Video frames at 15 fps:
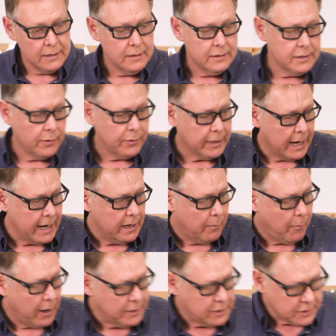So again, I
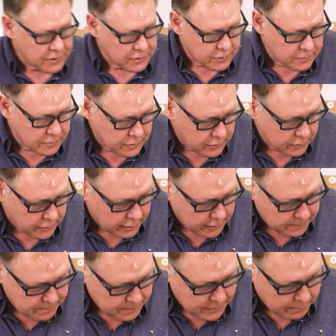might just do
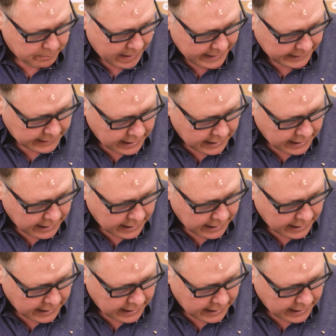the back